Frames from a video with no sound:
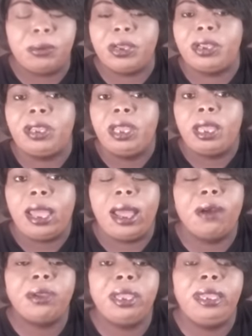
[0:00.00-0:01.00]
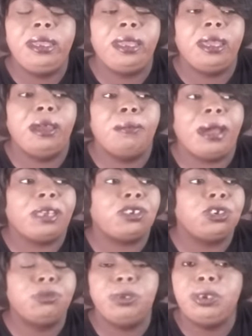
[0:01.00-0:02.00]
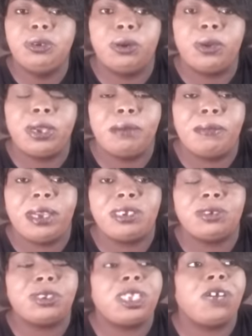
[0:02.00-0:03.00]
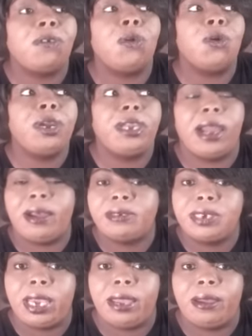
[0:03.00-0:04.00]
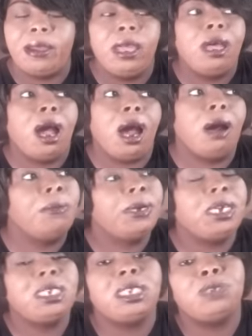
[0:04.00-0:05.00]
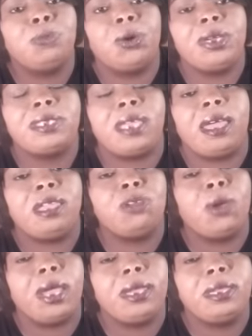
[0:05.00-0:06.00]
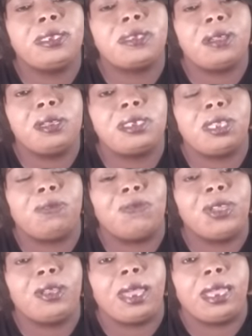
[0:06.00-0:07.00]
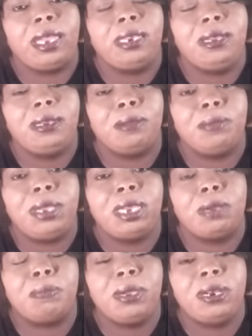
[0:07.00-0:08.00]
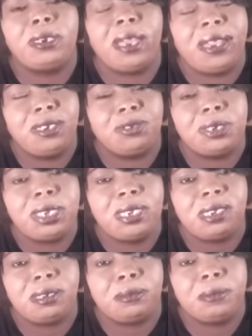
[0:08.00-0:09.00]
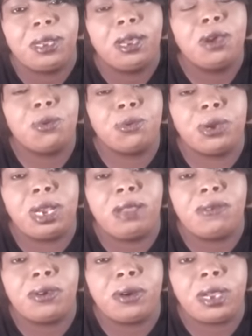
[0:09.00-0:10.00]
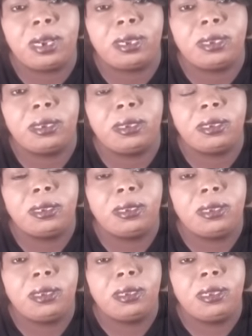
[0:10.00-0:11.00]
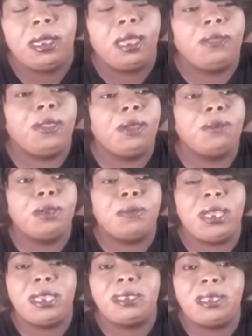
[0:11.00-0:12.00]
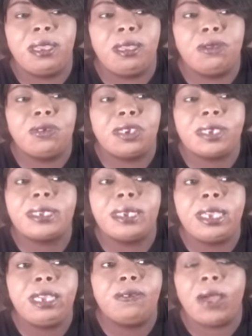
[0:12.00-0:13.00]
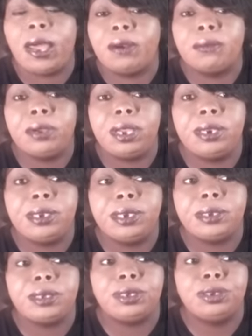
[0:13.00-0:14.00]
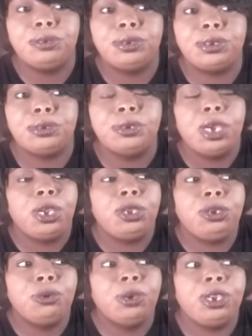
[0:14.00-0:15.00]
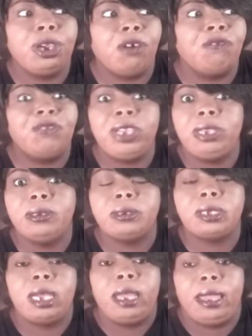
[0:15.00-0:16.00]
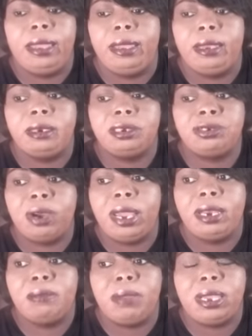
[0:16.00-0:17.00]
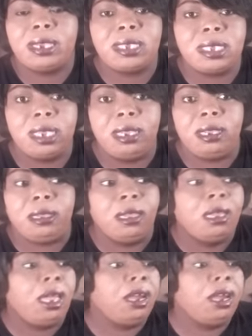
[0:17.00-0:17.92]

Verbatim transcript: But how can he care about you when you don't care about yourself or y'all child? All because this boy is gay, you hate his guts and feel like he need to be in the penitentiary system. Really, Veronica? Then when the man tell you just leave, don't have nothing else to do with you. You in your fields and trying to make a scene.